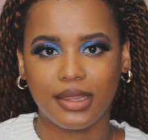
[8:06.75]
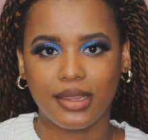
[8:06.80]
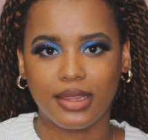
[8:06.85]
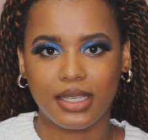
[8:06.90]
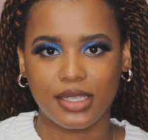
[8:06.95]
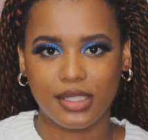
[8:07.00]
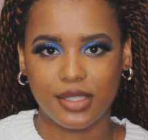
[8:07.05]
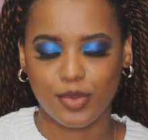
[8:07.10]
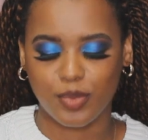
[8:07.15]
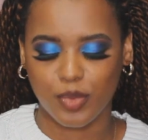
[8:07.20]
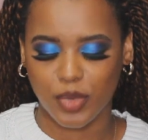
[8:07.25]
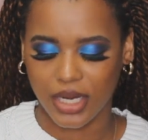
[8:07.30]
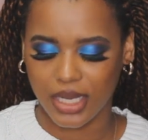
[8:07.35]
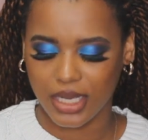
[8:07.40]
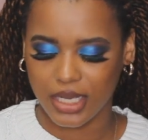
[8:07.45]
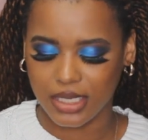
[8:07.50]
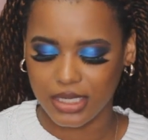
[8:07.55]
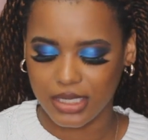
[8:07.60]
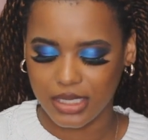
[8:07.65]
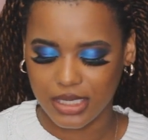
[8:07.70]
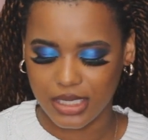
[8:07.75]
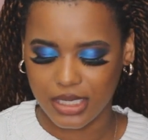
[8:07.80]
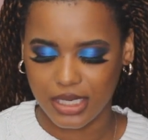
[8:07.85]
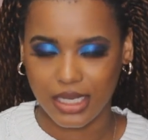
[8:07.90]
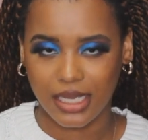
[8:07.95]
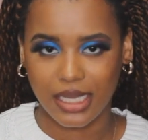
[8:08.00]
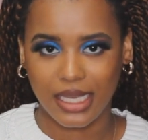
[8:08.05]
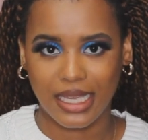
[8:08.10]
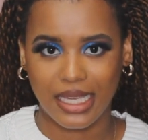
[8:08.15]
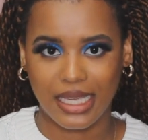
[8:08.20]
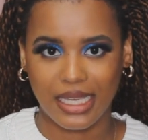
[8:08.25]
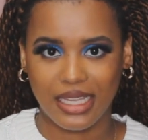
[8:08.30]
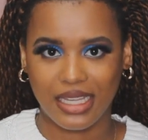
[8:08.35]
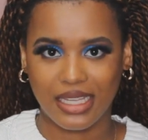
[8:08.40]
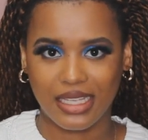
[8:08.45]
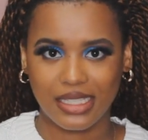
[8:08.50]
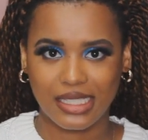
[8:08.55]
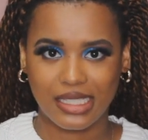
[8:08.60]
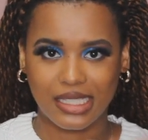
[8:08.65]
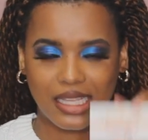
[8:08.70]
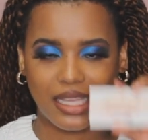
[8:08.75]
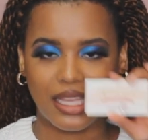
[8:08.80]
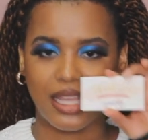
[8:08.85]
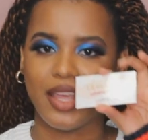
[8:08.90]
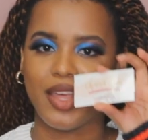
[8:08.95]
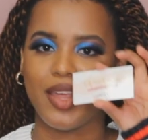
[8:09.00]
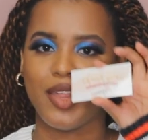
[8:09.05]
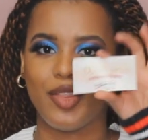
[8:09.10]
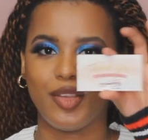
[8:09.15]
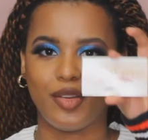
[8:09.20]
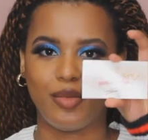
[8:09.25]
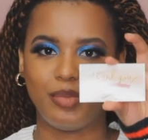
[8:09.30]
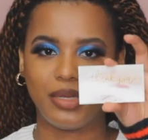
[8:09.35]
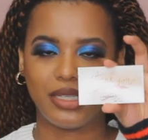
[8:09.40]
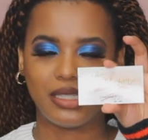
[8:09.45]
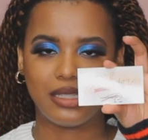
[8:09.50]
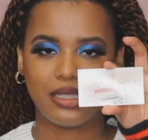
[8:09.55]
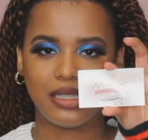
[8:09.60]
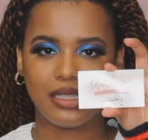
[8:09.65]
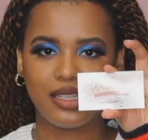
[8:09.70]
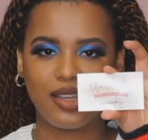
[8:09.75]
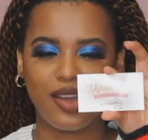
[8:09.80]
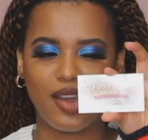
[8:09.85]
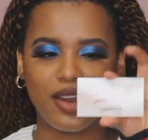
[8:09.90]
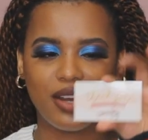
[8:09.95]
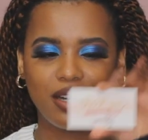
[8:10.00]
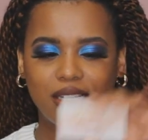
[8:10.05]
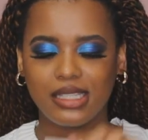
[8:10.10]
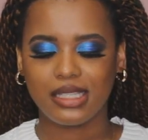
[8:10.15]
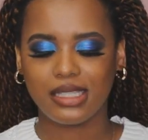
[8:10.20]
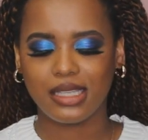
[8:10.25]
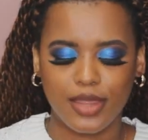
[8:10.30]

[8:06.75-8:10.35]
this brand is their business cards.